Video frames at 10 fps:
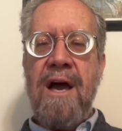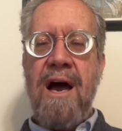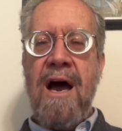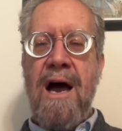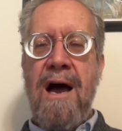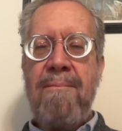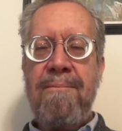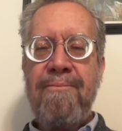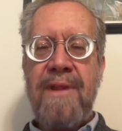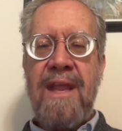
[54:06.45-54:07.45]

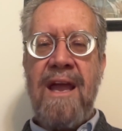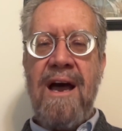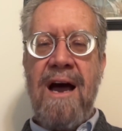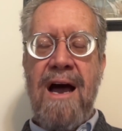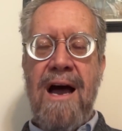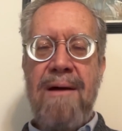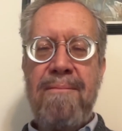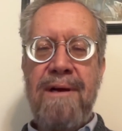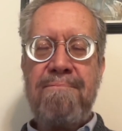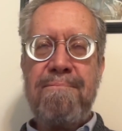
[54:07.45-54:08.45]
um,
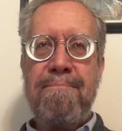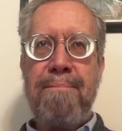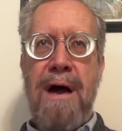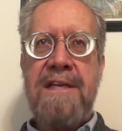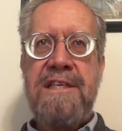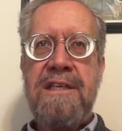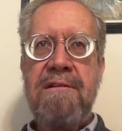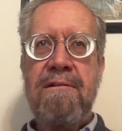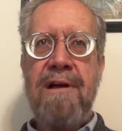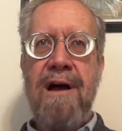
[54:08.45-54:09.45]
um, but
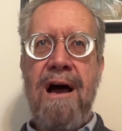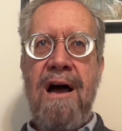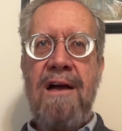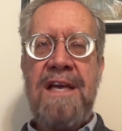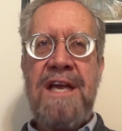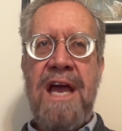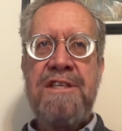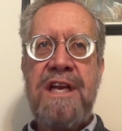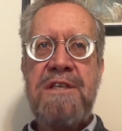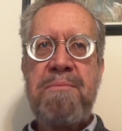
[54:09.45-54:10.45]

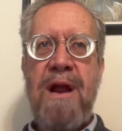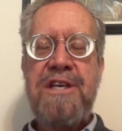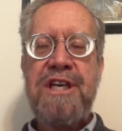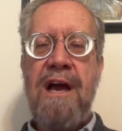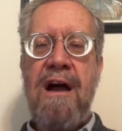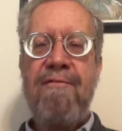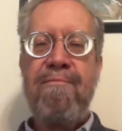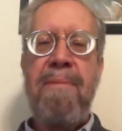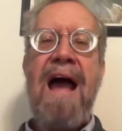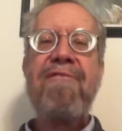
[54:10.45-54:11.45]
as an expression
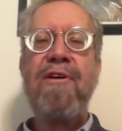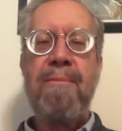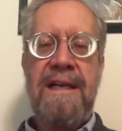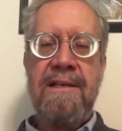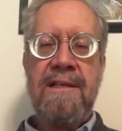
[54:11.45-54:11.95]
of bafflement.